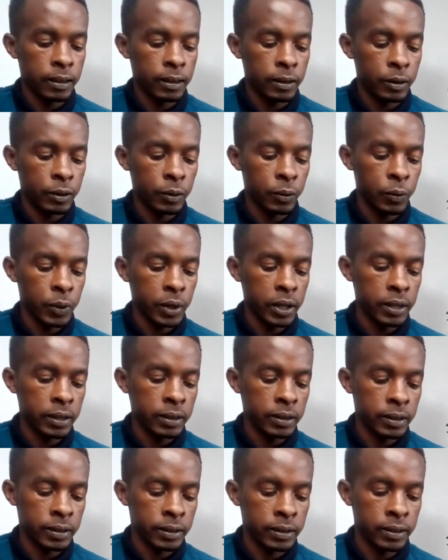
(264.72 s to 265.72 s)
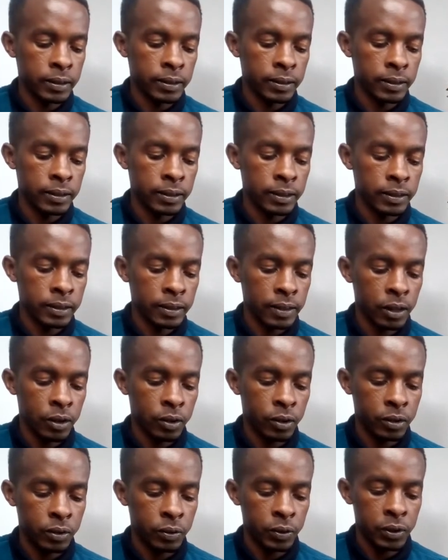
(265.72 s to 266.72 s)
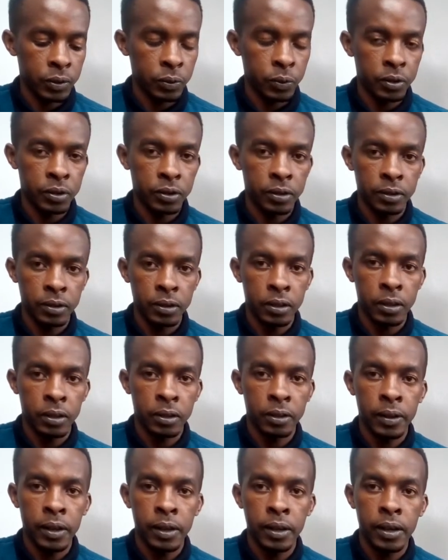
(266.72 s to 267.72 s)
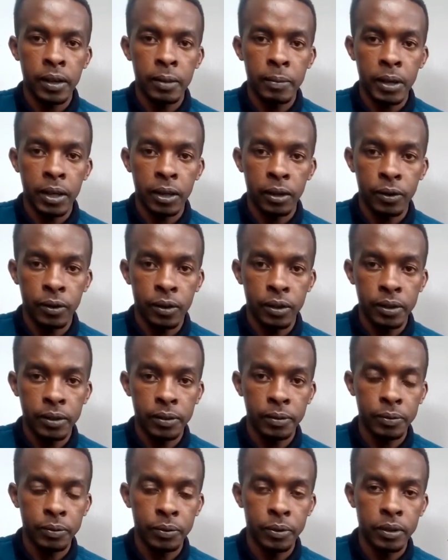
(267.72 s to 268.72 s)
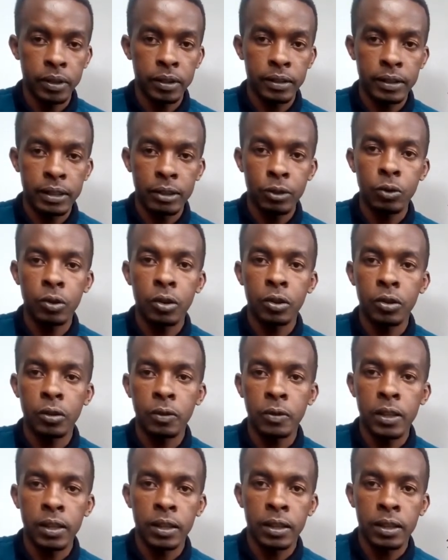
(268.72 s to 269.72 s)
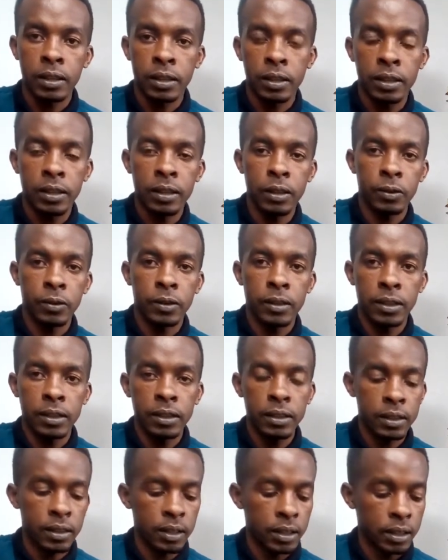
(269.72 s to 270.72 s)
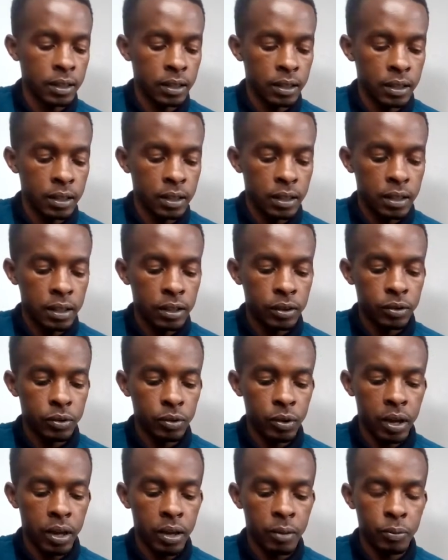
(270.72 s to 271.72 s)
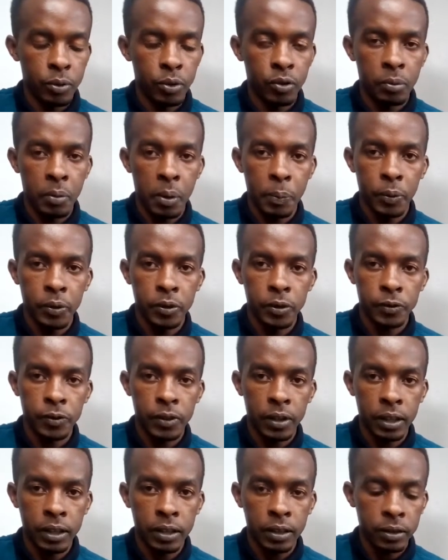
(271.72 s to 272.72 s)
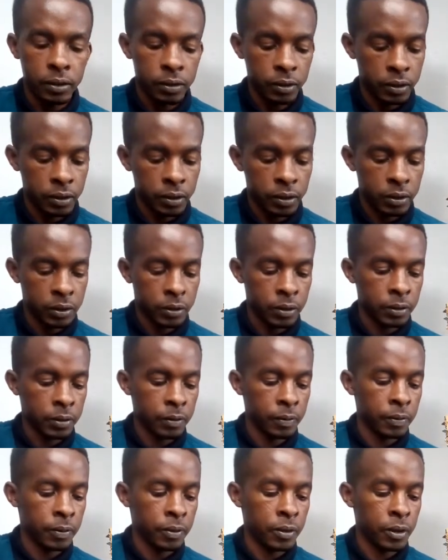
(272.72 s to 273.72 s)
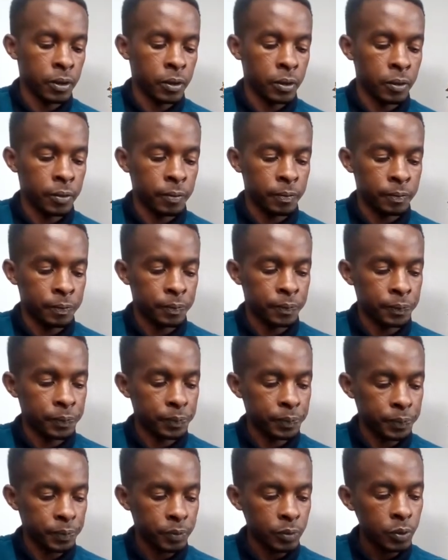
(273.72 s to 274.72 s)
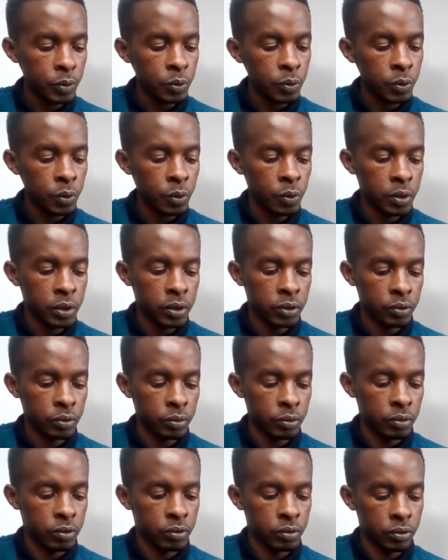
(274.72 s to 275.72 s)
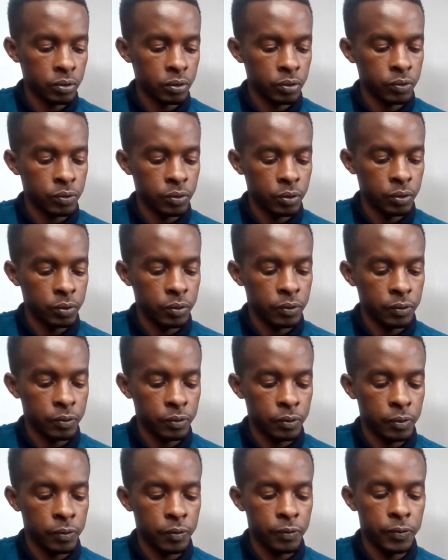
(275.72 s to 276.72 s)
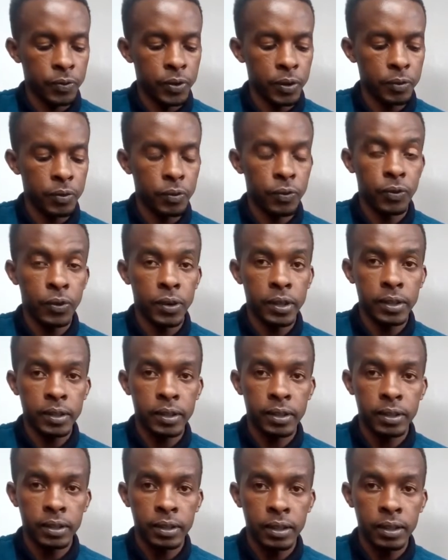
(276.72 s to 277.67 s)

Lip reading: Well, this other chord, which is a D minor chord. This is the 2 chord of the key of C. So I am using my pointer finger on the 1, 2, 3, 4, 5th fret,